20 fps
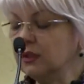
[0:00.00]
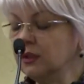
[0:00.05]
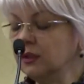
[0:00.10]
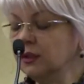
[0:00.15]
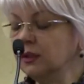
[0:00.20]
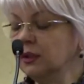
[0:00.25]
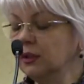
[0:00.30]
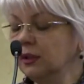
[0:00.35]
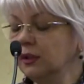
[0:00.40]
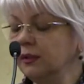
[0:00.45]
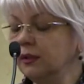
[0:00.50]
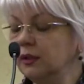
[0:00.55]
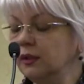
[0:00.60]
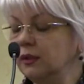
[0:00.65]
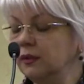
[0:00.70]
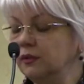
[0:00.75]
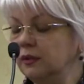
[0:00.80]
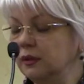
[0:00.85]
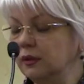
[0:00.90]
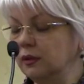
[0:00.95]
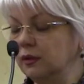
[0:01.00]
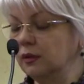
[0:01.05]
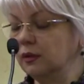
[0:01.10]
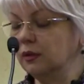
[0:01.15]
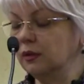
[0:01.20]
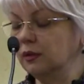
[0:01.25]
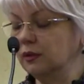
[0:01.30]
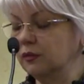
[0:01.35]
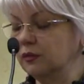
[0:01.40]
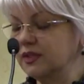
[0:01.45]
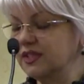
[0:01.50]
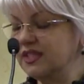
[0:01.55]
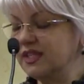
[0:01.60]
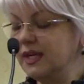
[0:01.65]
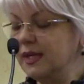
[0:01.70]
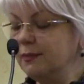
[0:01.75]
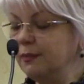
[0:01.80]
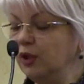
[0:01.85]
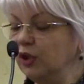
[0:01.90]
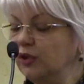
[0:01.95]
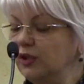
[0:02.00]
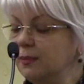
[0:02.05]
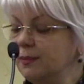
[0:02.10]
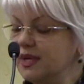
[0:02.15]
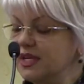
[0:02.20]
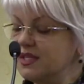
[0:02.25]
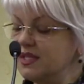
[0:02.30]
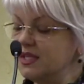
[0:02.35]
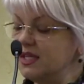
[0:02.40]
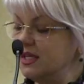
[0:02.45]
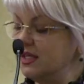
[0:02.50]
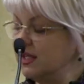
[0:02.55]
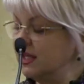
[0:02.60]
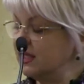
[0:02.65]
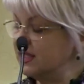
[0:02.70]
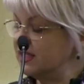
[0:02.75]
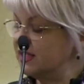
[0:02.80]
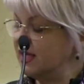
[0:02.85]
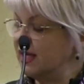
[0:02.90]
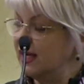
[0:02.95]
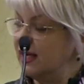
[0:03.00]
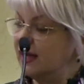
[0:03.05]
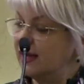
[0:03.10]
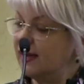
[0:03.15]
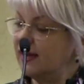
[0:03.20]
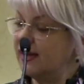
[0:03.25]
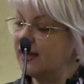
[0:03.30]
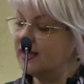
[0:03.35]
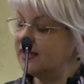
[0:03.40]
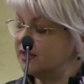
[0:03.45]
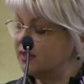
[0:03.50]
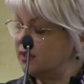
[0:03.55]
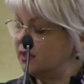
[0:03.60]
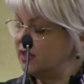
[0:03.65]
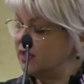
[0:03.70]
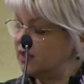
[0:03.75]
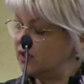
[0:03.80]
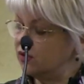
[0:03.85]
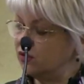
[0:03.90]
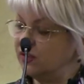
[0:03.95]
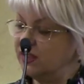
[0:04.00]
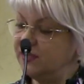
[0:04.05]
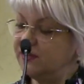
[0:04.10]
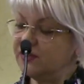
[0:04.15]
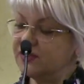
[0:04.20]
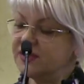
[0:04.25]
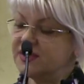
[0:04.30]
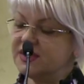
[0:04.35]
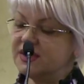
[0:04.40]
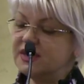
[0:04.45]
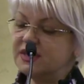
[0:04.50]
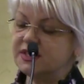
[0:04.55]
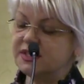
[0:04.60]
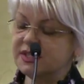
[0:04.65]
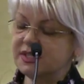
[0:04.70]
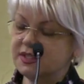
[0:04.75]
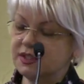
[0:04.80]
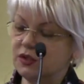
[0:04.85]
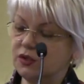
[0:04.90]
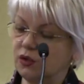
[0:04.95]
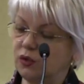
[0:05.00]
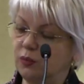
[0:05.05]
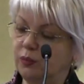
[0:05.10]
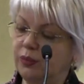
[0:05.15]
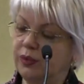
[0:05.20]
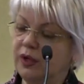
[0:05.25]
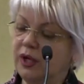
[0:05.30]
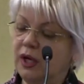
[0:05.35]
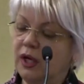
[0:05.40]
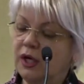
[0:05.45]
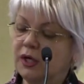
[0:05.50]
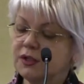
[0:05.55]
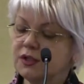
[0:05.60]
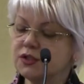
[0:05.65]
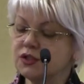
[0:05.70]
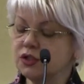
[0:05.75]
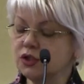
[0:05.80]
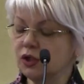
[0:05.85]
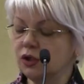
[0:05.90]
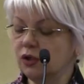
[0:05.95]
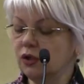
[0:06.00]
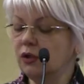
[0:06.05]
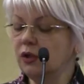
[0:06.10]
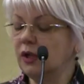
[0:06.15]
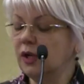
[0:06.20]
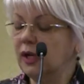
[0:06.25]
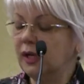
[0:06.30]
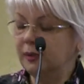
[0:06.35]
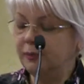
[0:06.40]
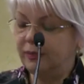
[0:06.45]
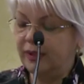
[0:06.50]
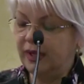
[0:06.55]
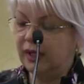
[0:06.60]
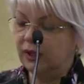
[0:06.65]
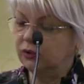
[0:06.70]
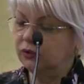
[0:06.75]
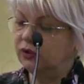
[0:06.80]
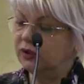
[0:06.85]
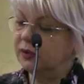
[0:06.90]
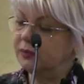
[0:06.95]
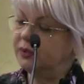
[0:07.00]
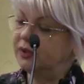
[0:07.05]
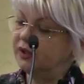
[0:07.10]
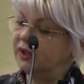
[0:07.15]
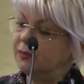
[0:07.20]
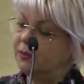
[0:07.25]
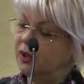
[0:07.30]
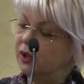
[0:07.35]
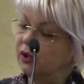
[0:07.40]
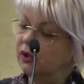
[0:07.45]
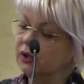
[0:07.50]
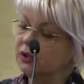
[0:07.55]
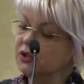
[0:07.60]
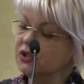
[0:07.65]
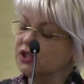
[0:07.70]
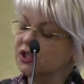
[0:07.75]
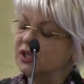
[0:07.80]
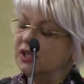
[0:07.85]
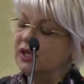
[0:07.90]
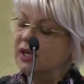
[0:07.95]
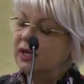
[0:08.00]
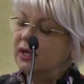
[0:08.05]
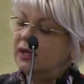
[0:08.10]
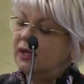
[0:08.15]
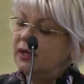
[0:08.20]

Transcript: uh, in the uh, same body mass index as insulin resistance group. So about epidemiology,